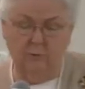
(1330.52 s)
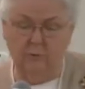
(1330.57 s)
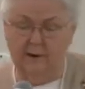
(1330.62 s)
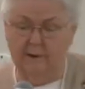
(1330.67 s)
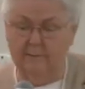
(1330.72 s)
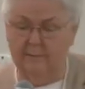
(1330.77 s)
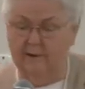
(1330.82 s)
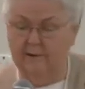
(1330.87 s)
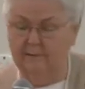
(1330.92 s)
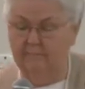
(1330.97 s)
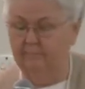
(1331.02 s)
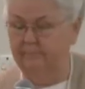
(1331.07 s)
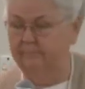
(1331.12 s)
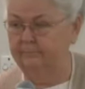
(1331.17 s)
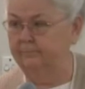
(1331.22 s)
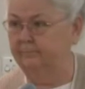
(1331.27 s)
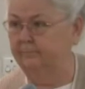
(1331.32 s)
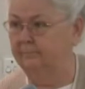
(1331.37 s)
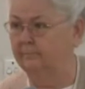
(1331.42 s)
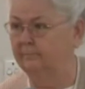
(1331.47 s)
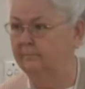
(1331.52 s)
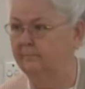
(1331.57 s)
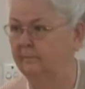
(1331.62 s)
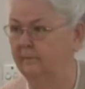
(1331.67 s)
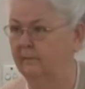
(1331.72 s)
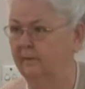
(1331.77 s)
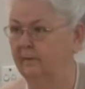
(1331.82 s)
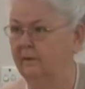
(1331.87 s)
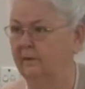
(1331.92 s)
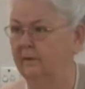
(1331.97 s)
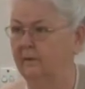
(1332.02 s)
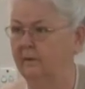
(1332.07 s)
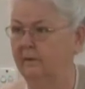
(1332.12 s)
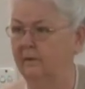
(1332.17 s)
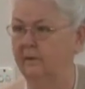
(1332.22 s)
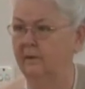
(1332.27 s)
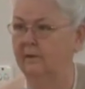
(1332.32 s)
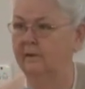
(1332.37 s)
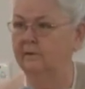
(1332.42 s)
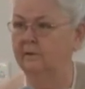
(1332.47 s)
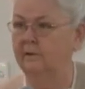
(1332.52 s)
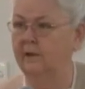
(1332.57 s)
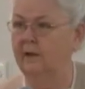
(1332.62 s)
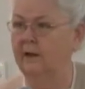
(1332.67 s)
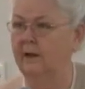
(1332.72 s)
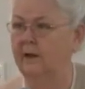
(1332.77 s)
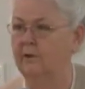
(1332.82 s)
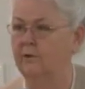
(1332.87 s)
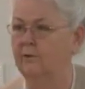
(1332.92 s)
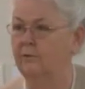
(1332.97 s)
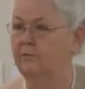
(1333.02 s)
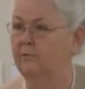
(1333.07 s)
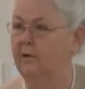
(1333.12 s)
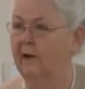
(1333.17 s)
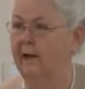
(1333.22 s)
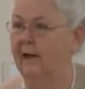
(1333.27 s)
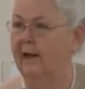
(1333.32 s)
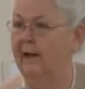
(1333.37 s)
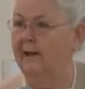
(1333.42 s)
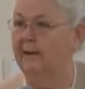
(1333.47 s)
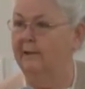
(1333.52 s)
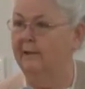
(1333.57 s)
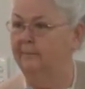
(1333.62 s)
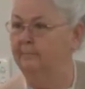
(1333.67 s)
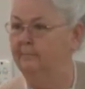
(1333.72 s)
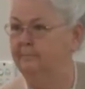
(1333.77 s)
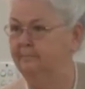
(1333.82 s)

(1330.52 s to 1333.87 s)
dreaming is the day you've died.